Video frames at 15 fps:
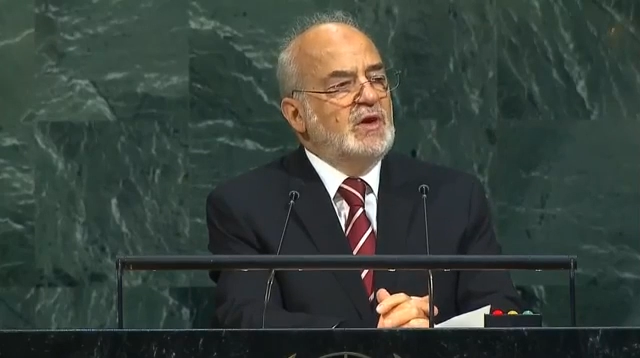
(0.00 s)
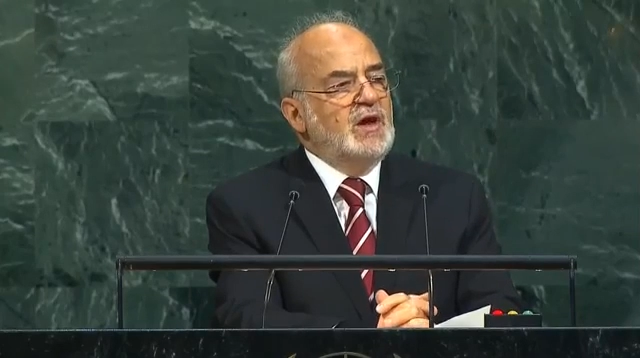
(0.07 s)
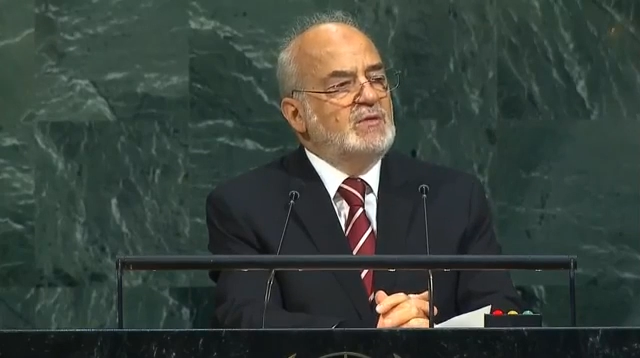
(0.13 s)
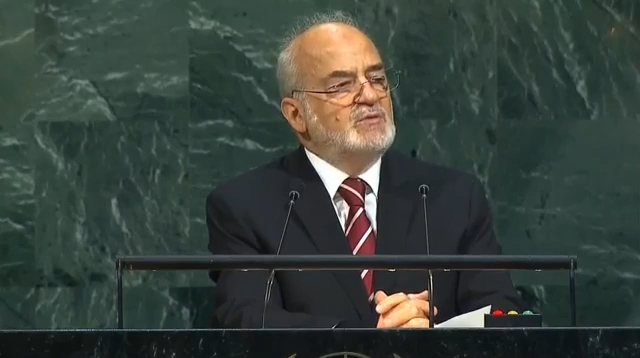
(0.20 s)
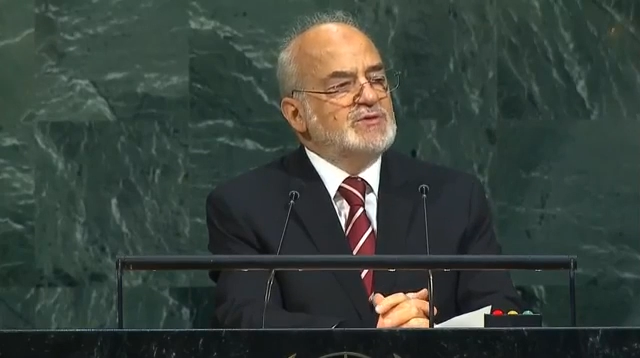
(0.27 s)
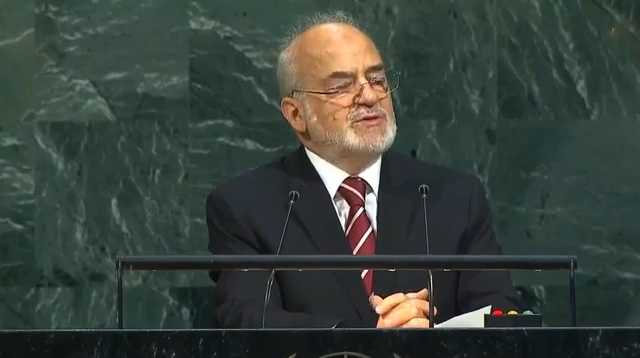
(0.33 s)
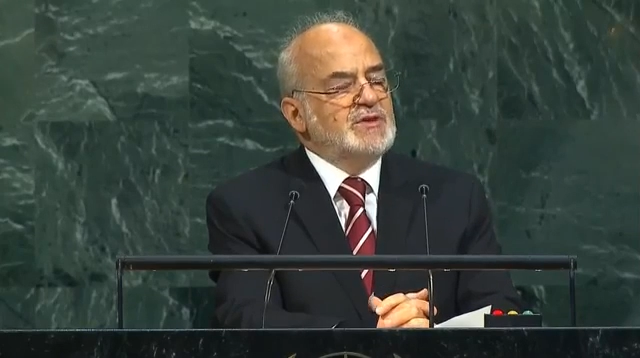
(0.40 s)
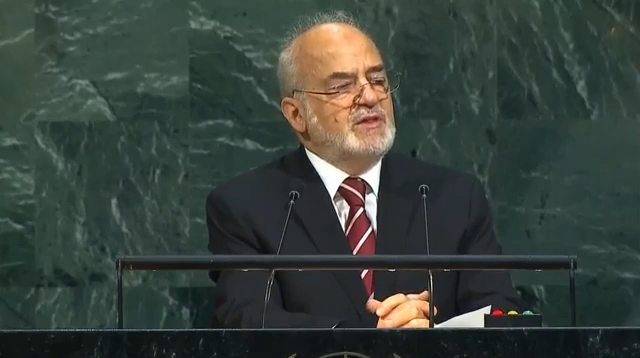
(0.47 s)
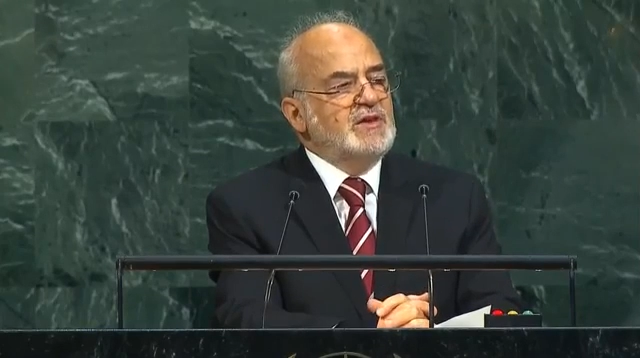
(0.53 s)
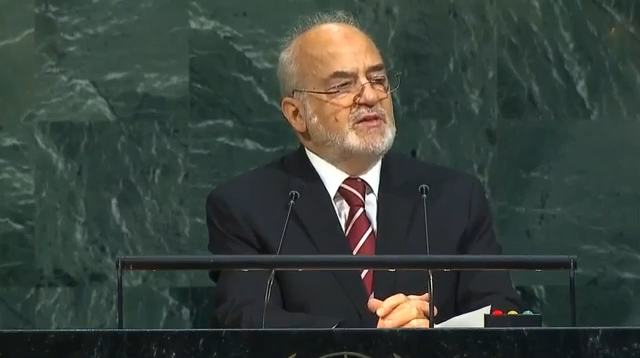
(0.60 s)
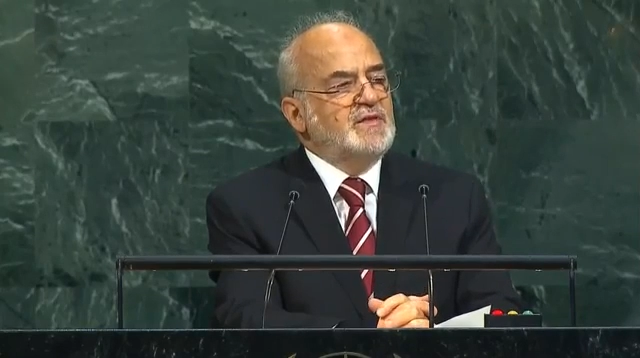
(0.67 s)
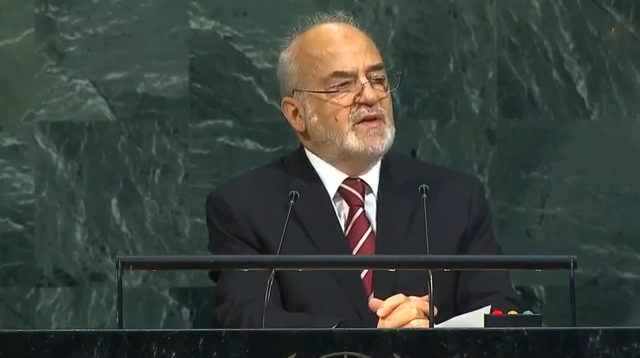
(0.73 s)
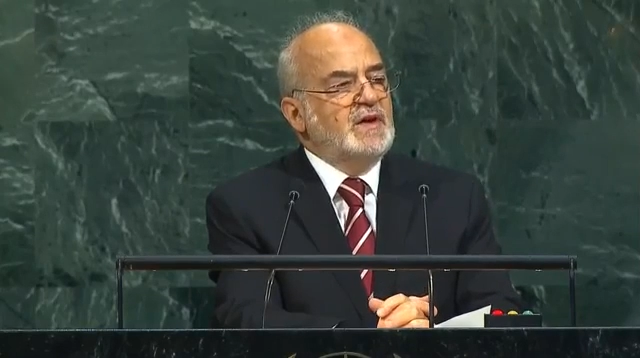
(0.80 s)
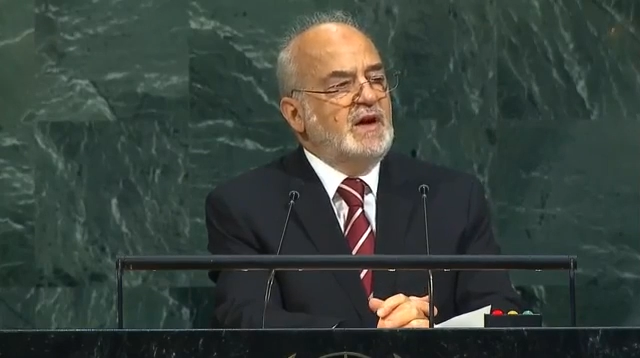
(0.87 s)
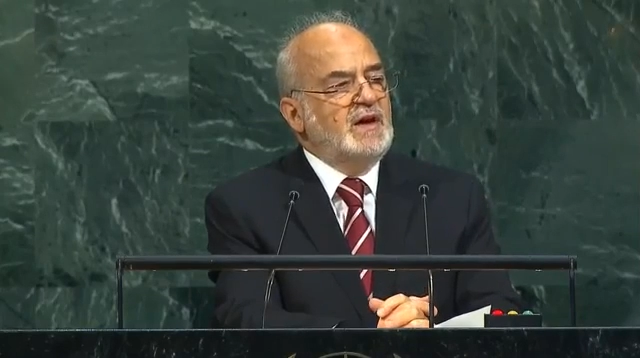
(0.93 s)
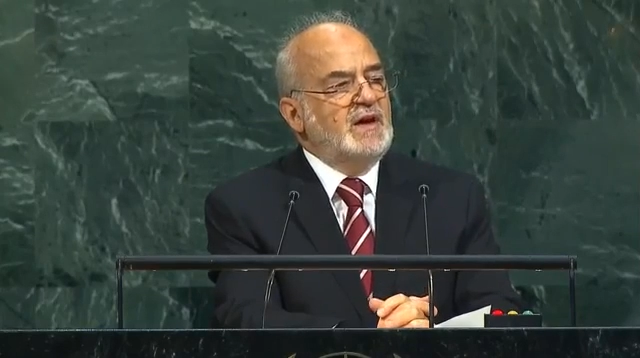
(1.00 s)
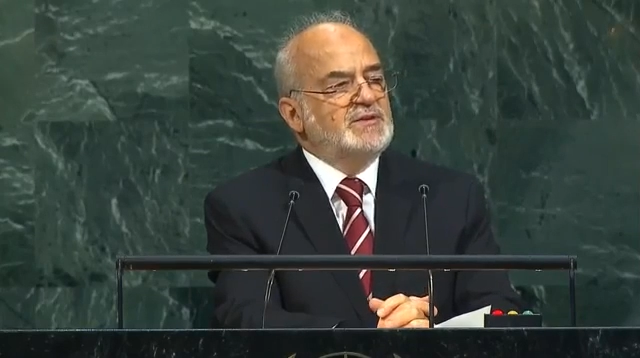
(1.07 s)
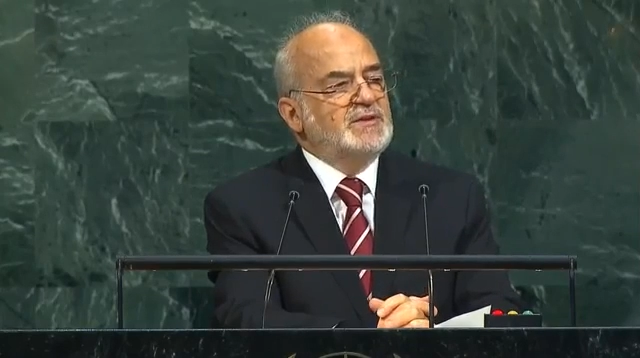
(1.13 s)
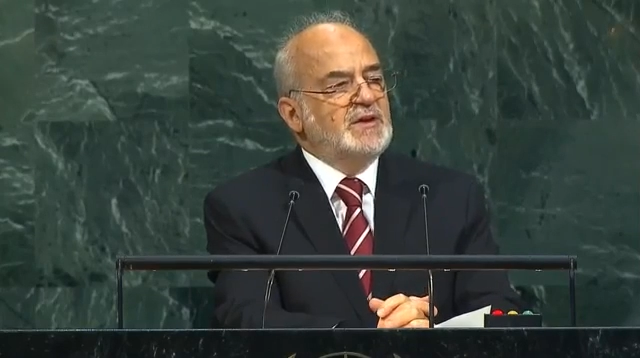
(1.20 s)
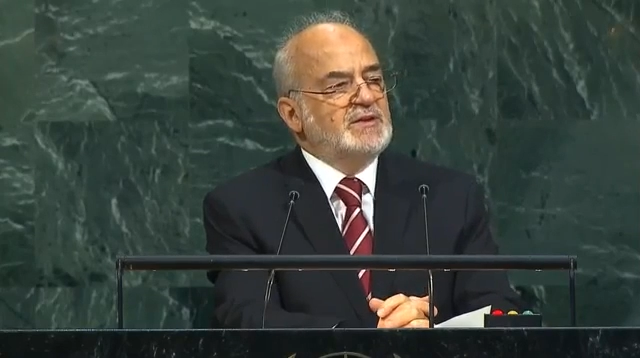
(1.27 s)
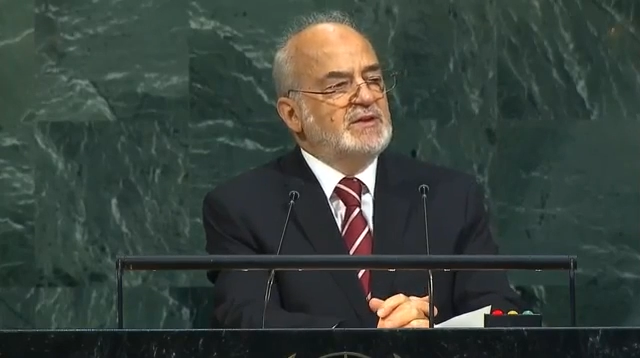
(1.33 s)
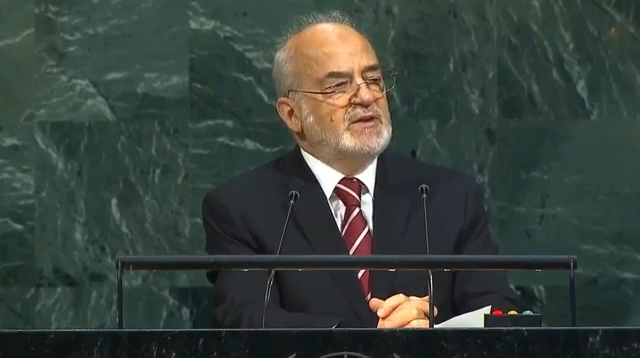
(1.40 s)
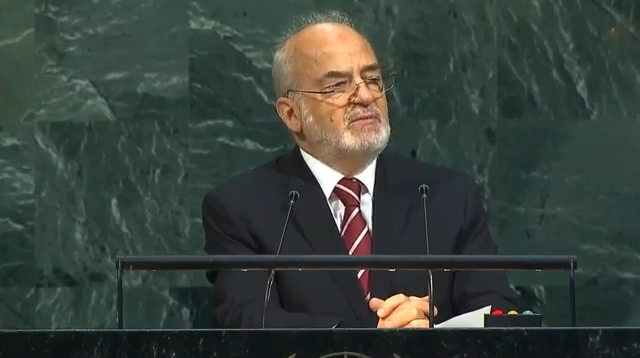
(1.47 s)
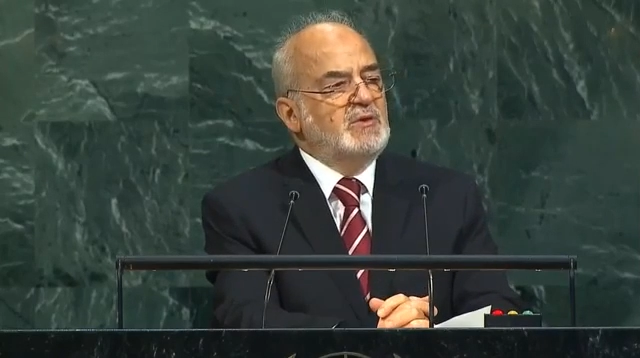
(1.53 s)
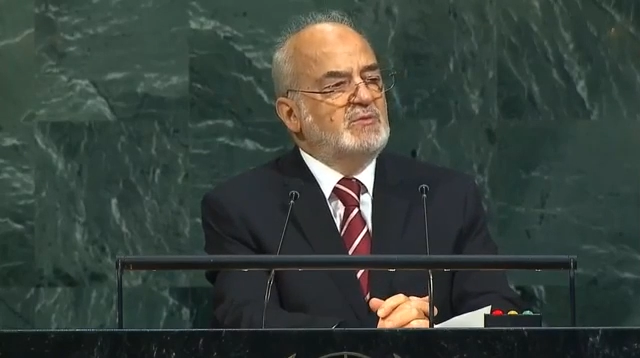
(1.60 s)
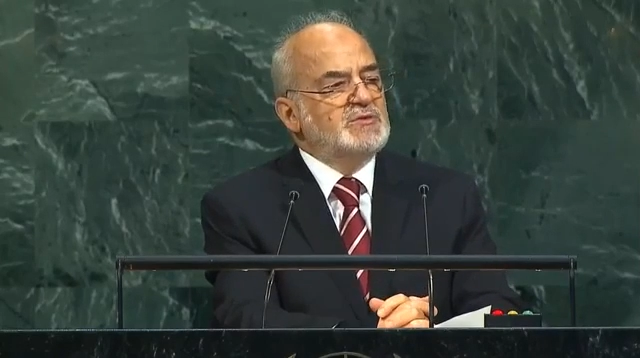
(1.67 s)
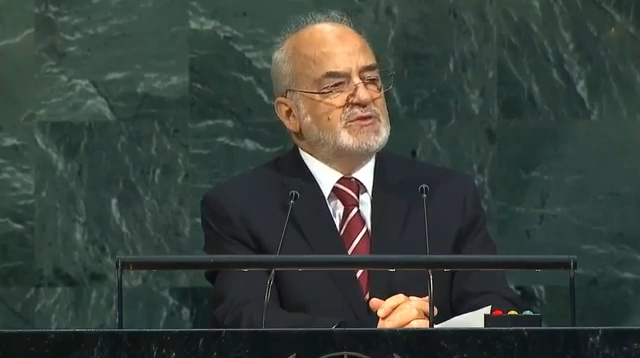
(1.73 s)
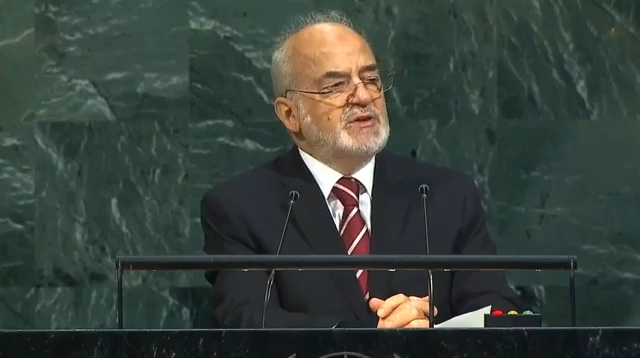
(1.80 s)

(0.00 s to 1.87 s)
of the humanitarian situation of